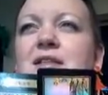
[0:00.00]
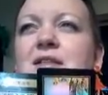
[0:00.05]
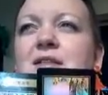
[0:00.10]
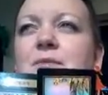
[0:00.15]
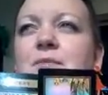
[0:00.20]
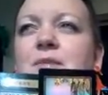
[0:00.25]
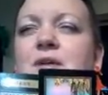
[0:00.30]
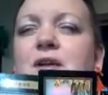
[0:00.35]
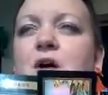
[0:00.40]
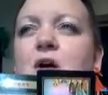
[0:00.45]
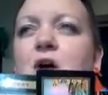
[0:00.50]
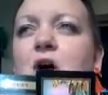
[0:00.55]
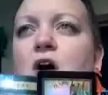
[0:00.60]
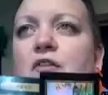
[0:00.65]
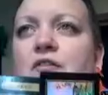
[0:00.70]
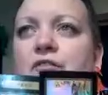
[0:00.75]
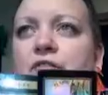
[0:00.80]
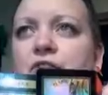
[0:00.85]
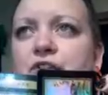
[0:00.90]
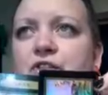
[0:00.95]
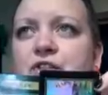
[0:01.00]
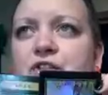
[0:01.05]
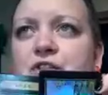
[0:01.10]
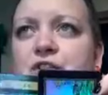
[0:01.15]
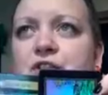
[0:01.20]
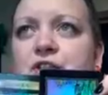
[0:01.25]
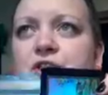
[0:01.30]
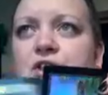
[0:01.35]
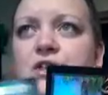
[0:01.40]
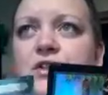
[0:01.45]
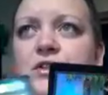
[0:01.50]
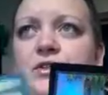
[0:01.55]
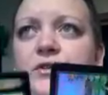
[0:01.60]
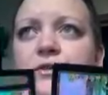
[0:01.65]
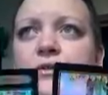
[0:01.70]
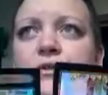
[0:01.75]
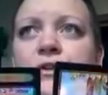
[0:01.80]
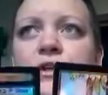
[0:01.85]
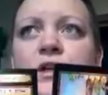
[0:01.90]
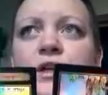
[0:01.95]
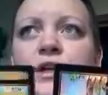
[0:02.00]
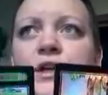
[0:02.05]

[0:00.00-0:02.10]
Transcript: to be offered to you,